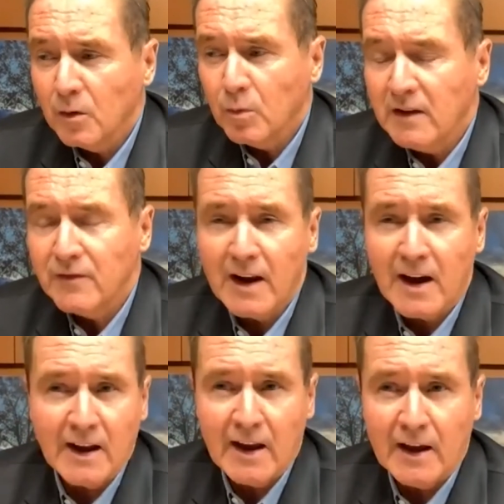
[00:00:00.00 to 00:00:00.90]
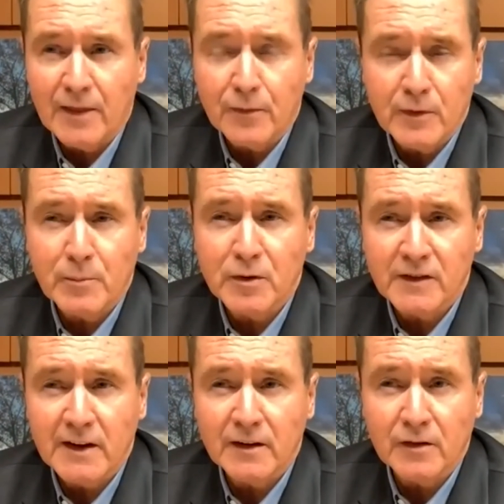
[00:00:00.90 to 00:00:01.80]
we have not had
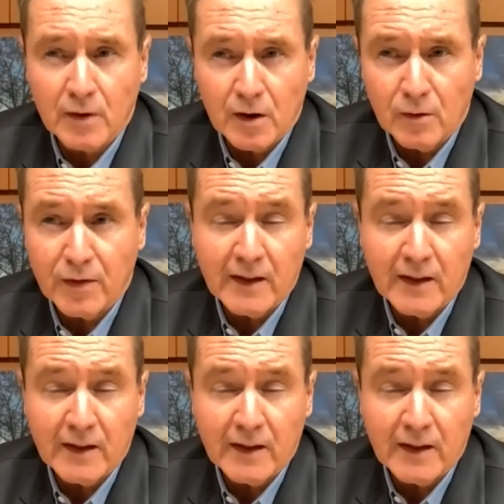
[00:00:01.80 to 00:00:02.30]
3% growth.